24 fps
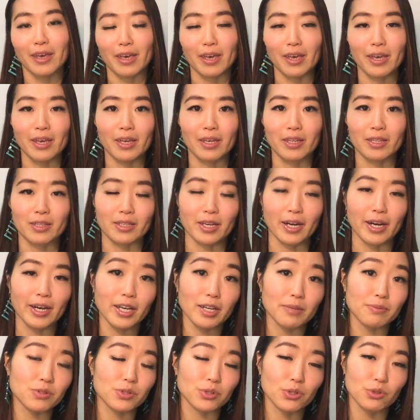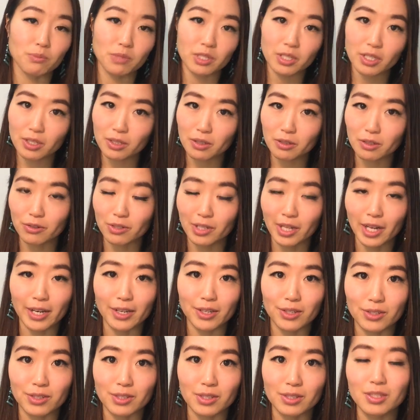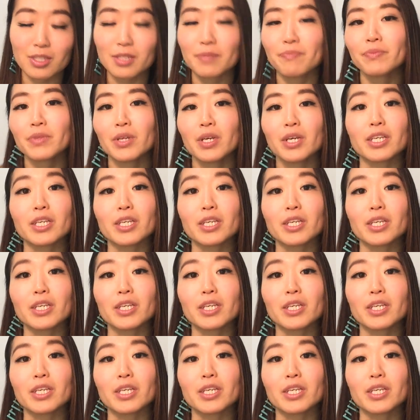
And I have so many clients,